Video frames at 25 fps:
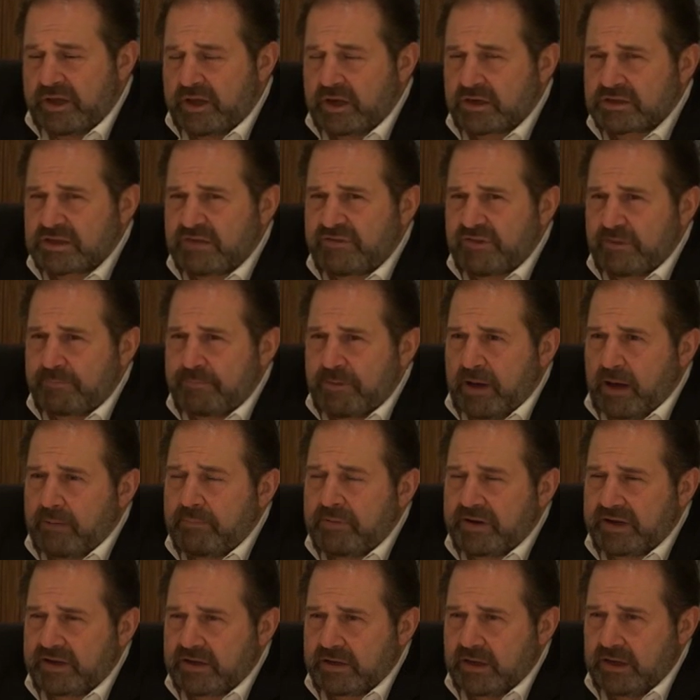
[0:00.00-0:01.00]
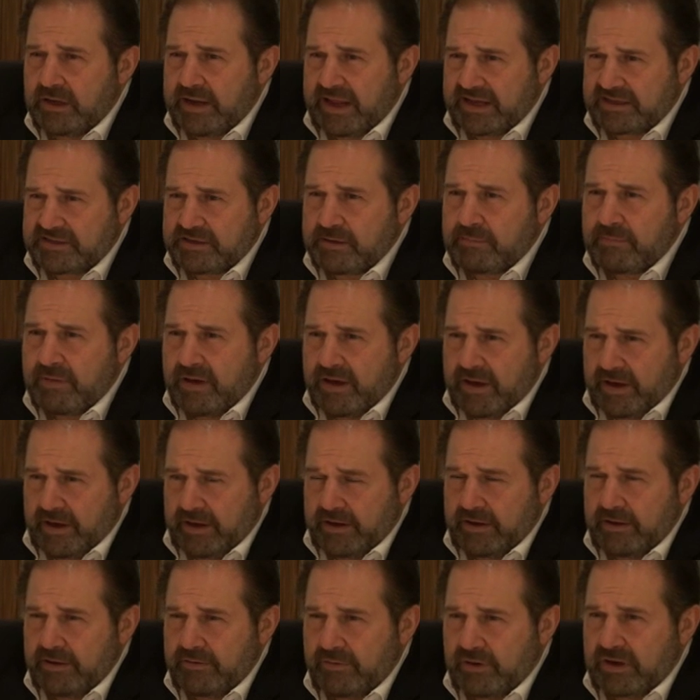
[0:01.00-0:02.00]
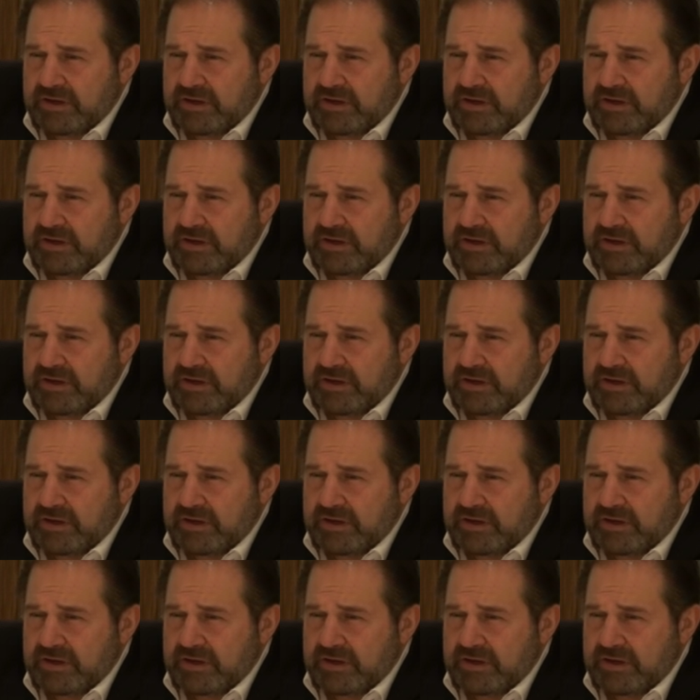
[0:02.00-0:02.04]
Because if the public elect a mayor,